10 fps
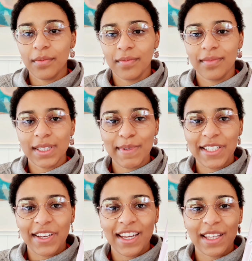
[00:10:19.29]
It's a bit
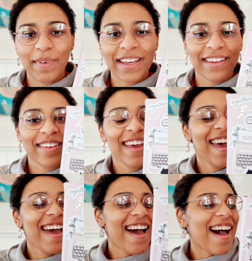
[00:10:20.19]
dirty at the back.
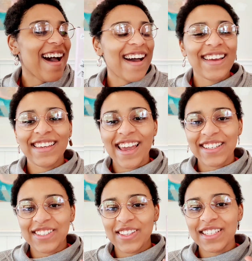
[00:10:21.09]
Yeah,
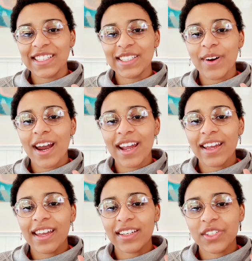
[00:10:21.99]
so this is where
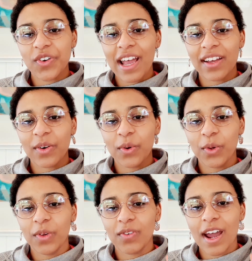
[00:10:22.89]
I track
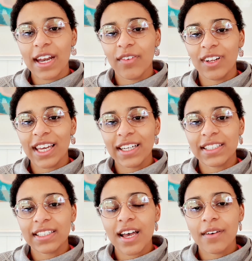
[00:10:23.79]
all writing related
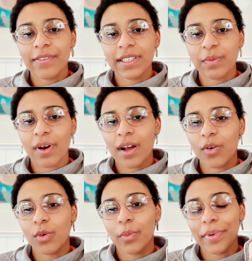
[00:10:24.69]
stuff. It's where I
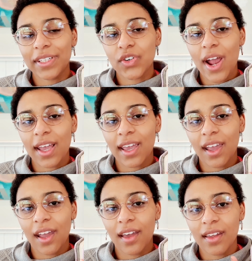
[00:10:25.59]
will be
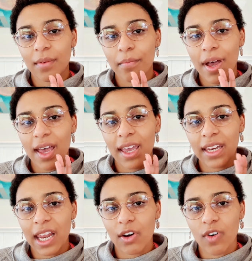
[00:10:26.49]
tracking my
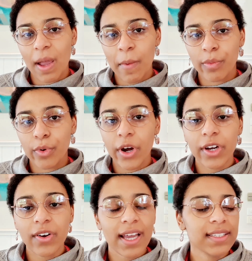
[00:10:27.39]
Nanowrimo
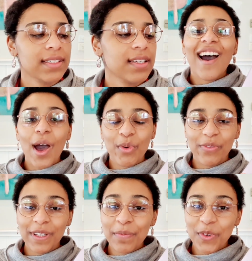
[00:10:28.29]
progress. I will
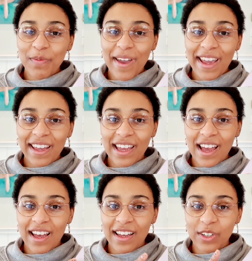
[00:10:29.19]
flip through
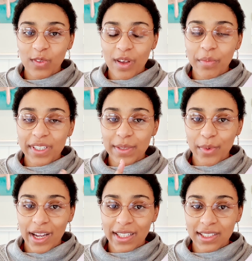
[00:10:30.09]
my November
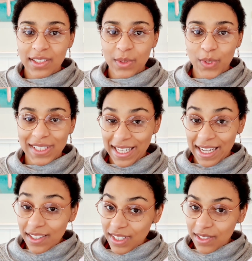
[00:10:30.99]
spreads towards the
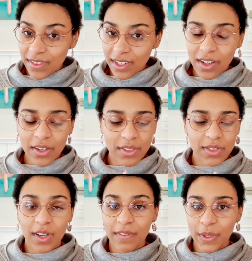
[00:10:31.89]
end of this video.
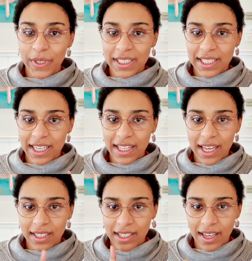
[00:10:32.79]
So if you want to see
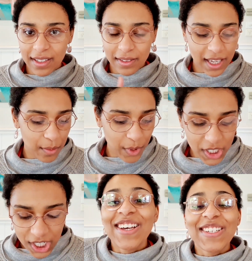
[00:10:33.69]
that, yeah, keep
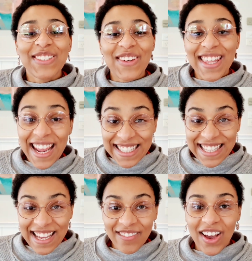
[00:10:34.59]
watching. So the next
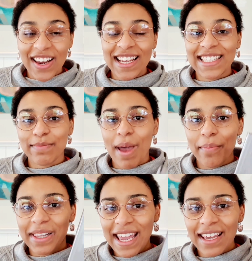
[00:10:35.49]
thing I've got is my
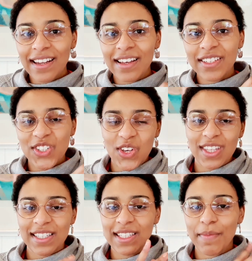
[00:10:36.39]
planner. So
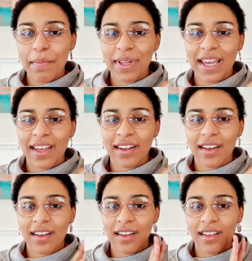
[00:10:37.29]
this is my
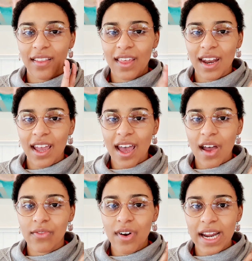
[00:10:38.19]
planner that I
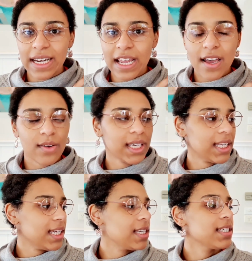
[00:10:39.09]
have right now. It
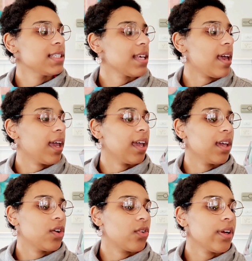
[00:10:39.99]
is
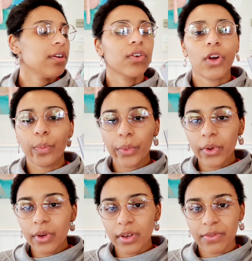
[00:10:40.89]
a grid
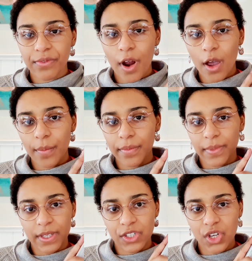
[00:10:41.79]
notebook from
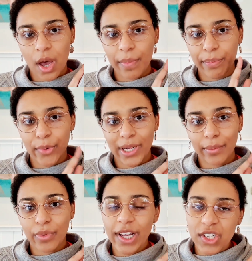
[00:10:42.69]
the shop Print
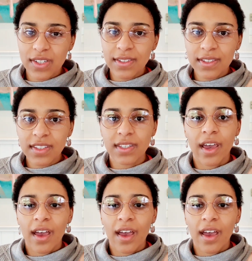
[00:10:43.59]
Impressions.